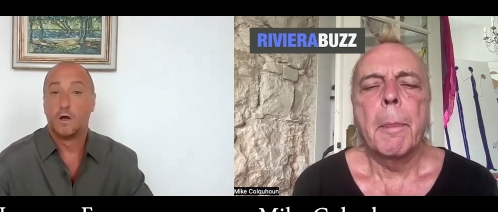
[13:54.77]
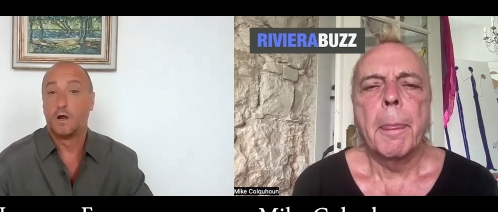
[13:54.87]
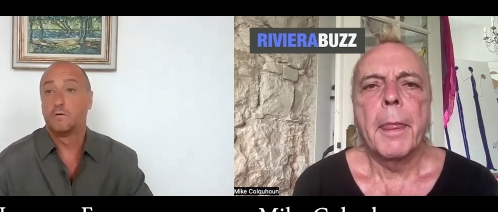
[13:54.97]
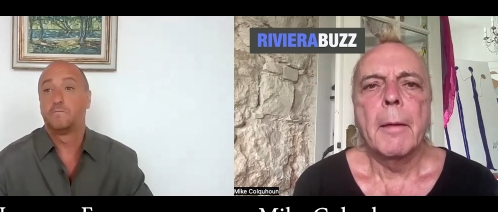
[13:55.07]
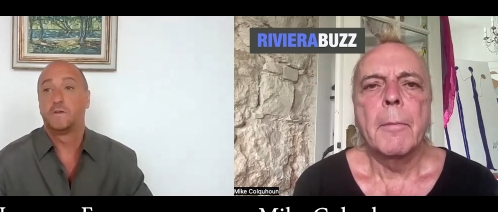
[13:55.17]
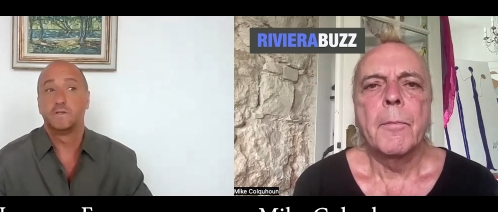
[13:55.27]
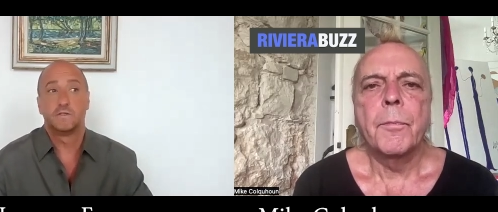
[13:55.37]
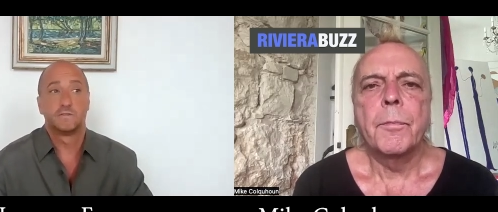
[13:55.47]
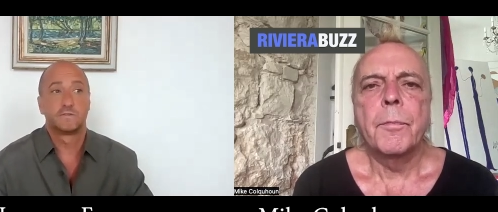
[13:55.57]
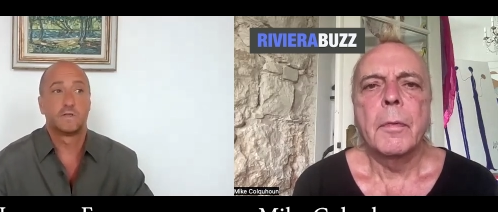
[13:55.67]
Speaker 1: Our
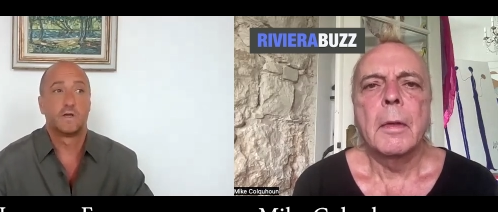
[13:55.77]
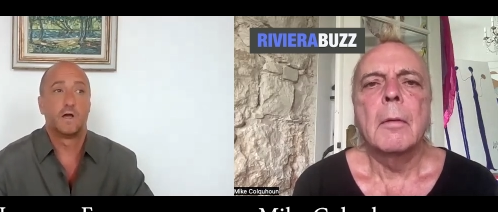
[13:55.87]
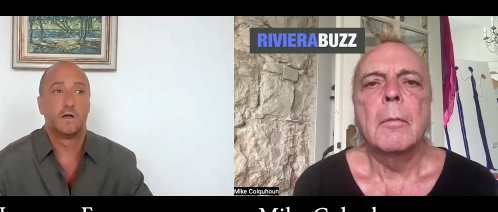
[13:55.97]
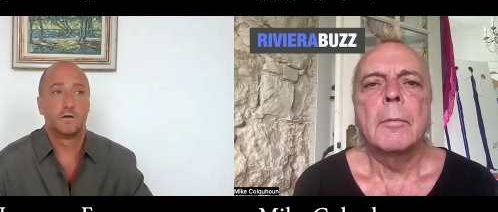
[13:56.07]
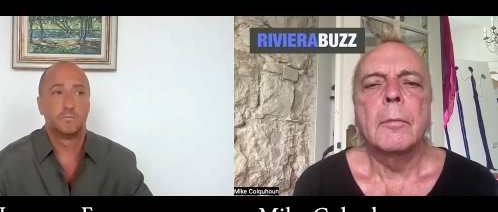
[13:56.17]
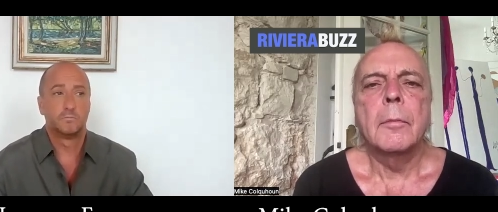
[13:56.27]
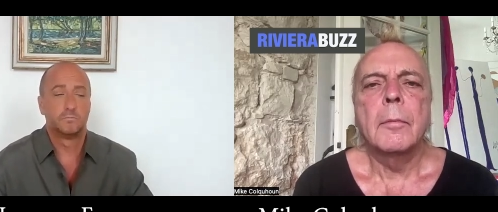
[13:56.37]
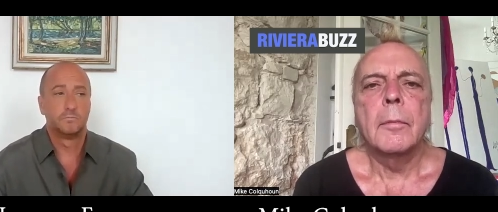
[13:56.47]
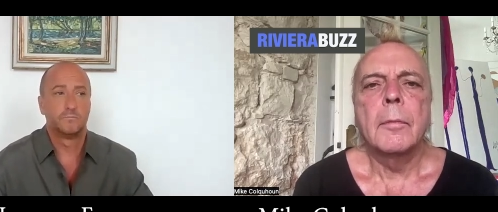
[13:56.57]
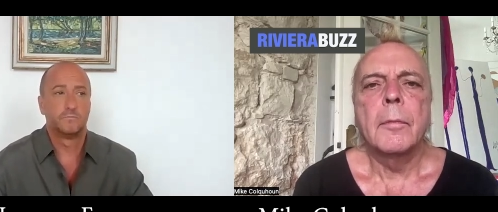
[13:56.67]
fitness, uh,
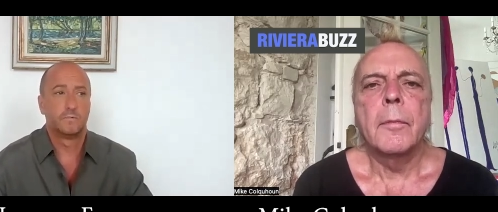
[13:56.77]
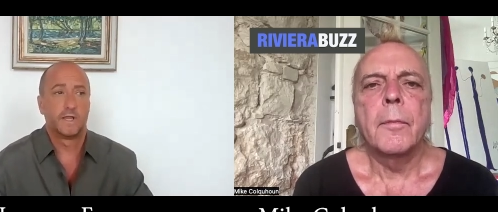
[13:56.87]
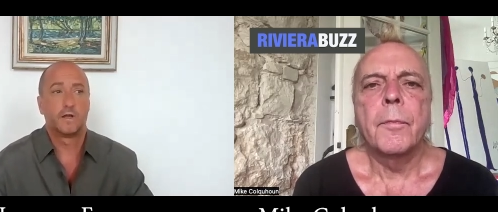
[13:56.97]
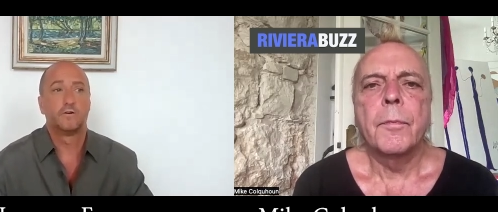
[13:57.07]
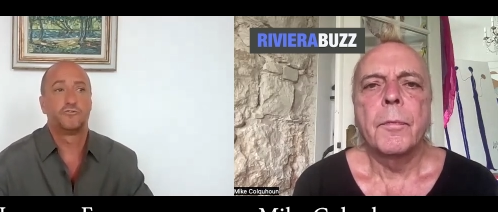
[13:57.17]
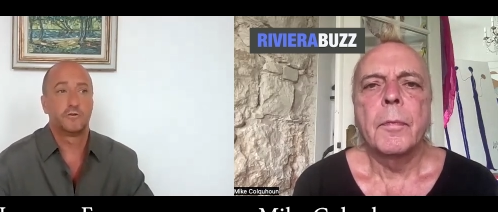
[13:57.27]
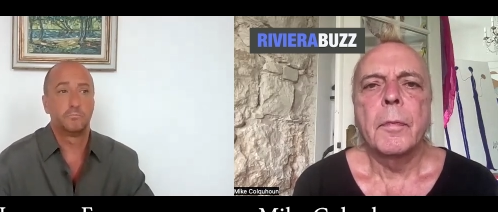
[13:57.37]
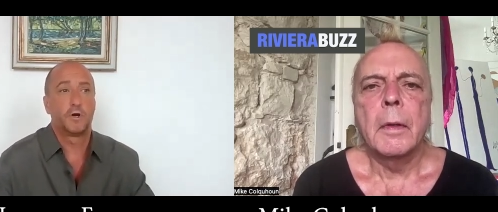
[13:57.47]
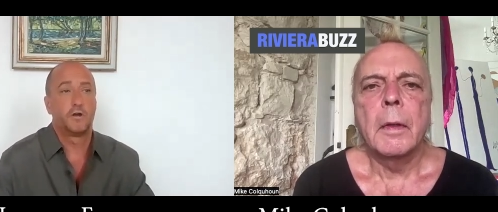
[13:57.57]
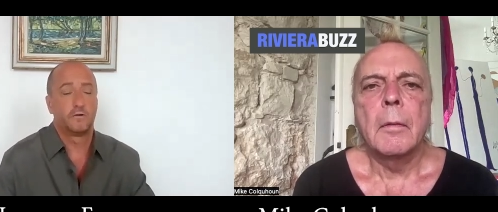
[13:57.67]
like our
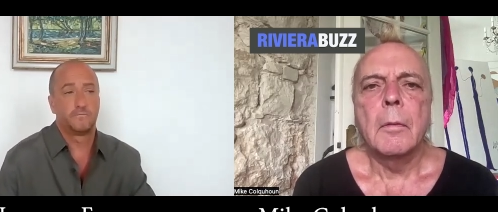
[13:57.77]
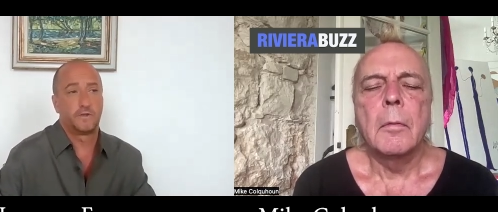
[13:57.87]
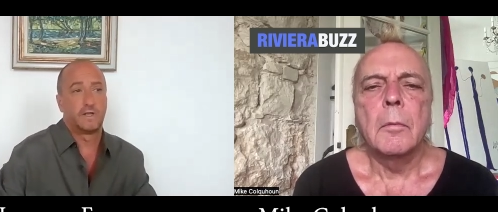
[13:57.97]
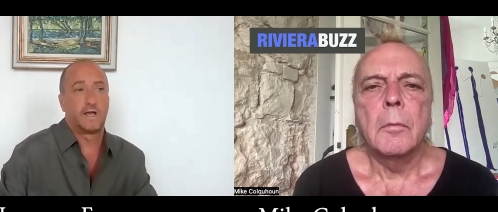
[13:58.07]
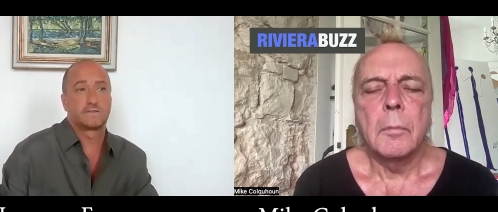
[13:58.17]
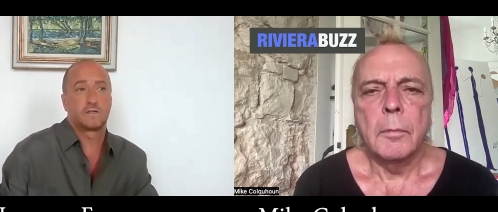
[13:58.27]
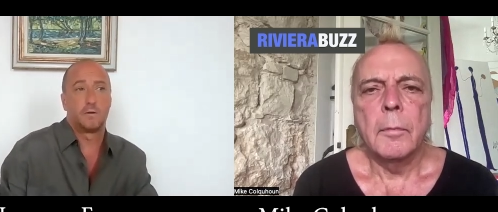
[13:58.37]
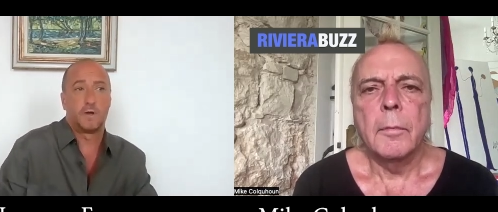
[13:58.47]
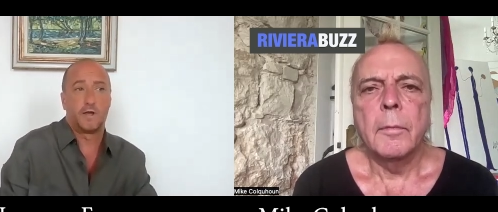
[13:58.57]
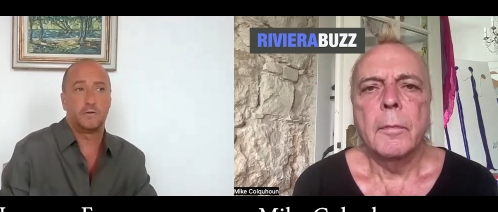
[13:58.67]
gym part of the last
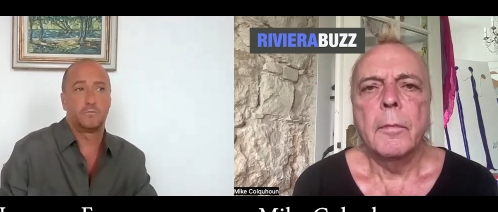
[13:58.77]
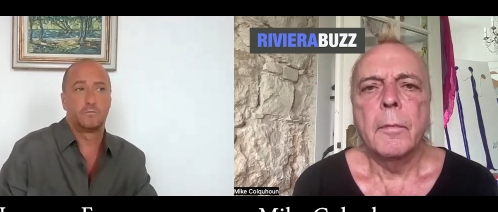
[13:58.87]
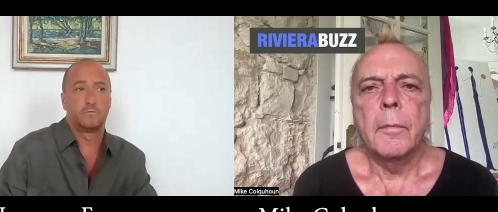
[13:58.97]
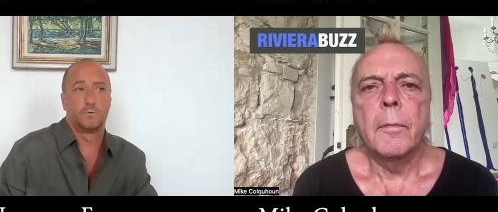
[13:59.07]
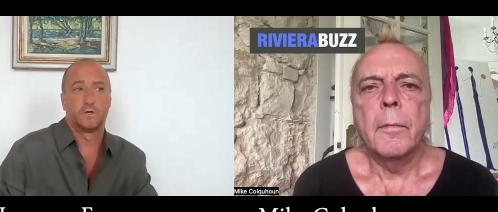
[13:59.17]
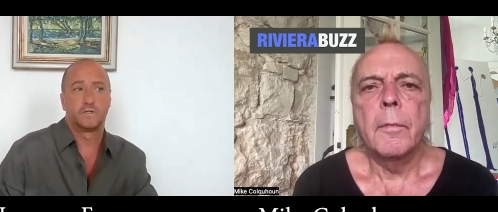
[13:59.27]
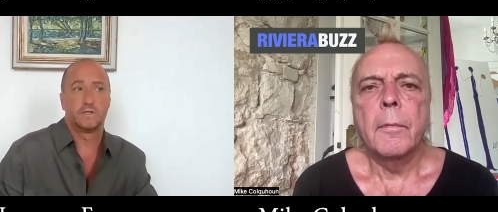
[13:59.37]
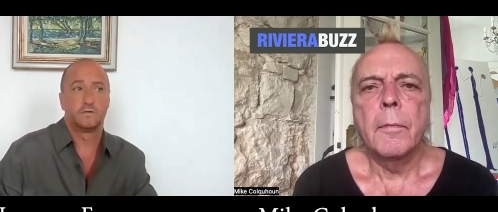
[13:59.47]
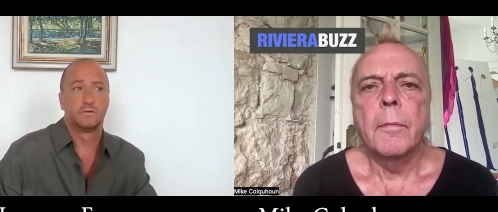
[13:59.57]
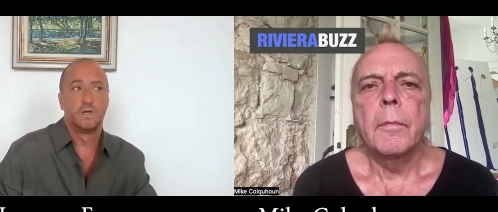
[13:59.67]
club I worked in,